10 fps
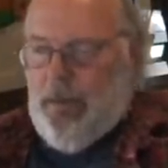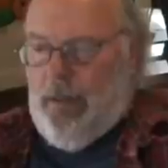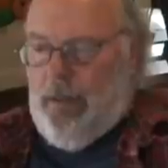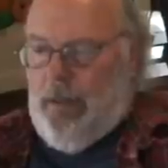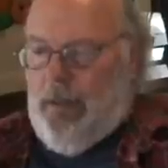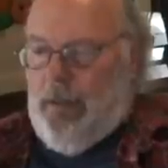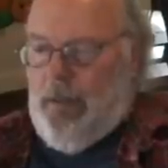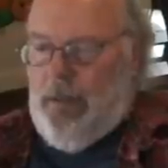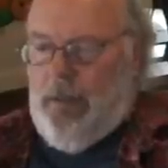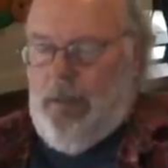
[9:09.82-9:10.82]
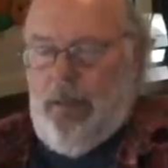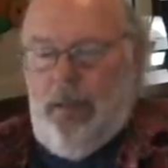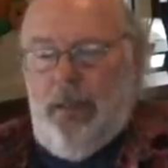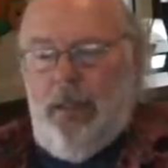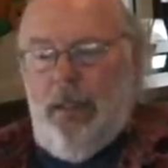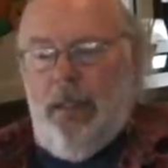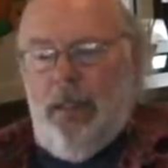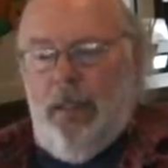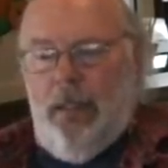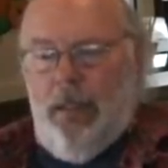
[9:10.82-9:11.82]

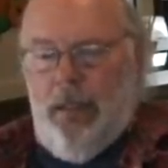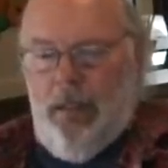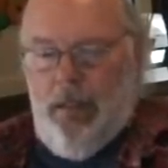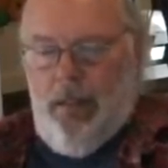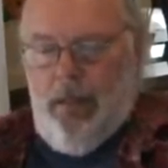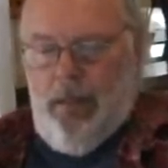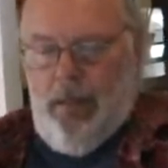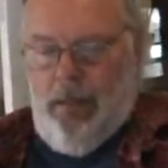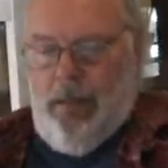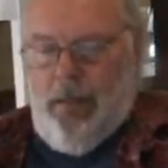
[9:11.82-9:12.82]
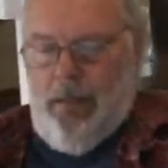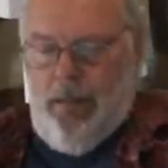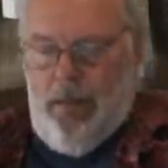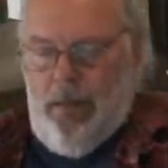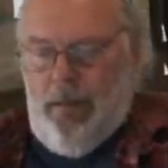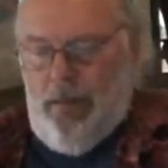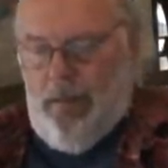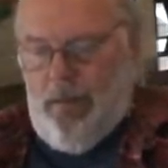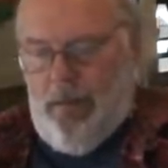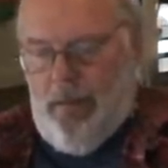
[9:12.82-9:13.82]

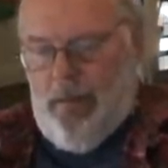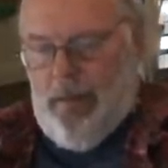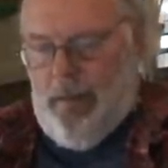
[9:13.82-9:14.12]
(not speaking)